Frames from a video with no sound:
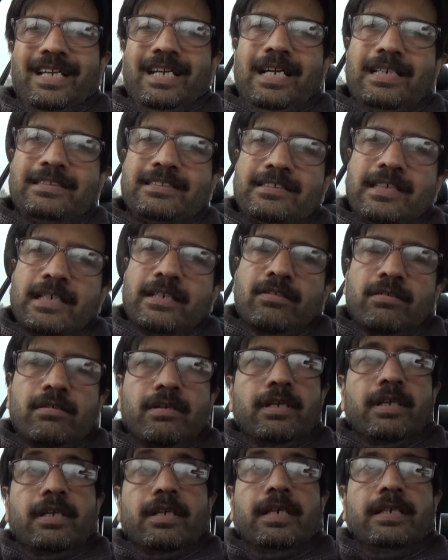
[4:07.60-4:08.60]
as i said
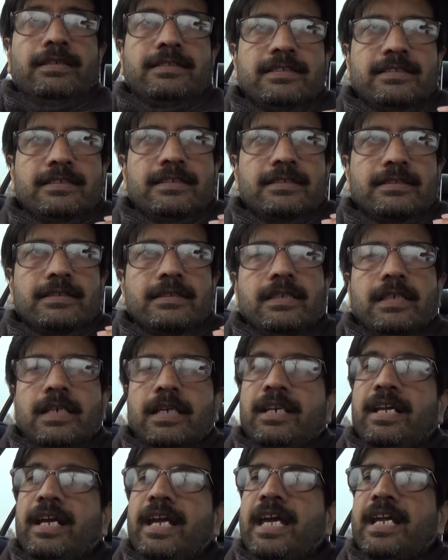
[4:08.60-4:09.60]
earlier it, this is an
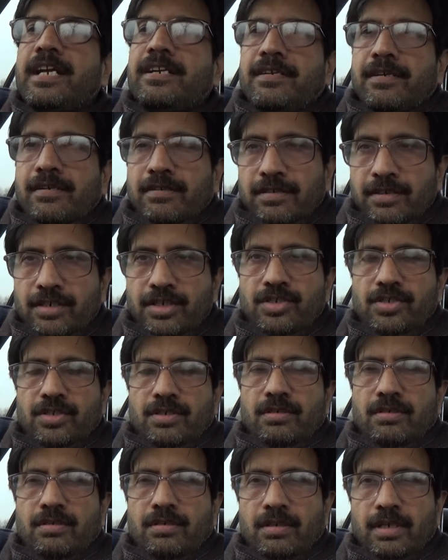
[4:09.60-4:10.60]
inherited condition
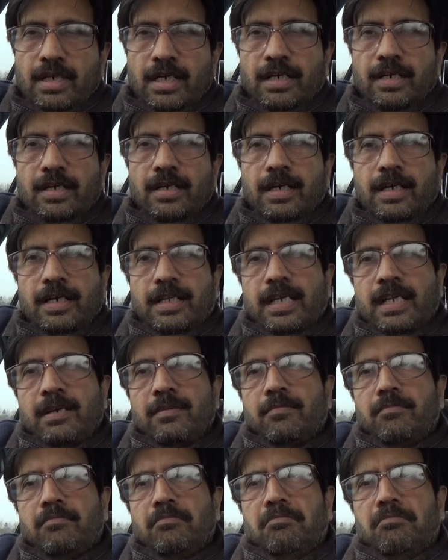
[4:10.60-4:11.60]
and it
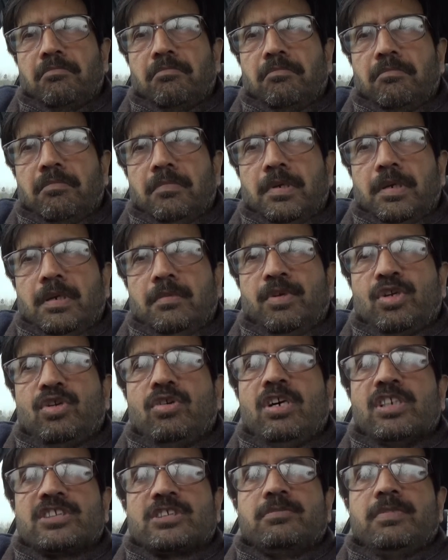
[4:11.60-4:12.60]
can uh, be
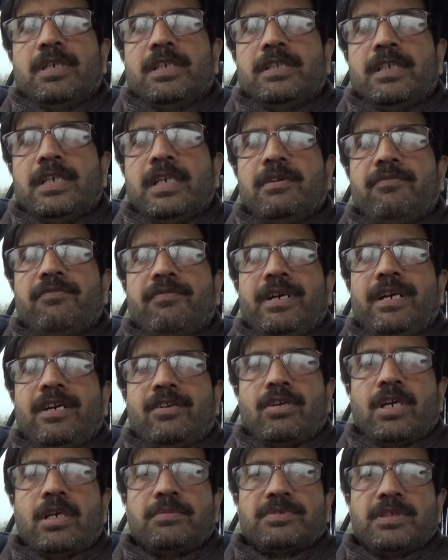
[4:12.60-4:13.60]
caused by the different
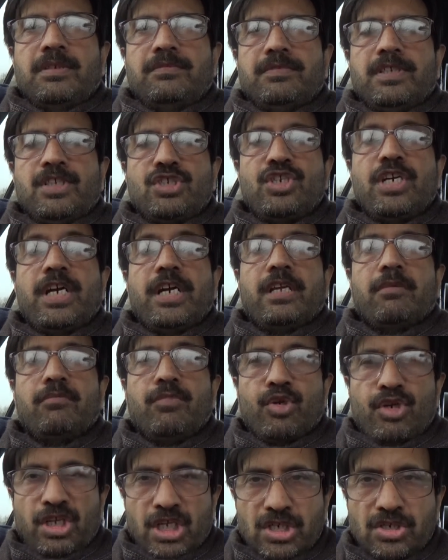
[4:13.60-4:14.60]
types of the genetic
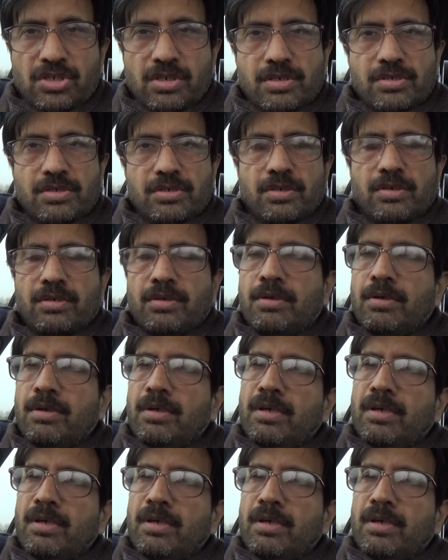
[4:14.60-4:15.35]
mutations you know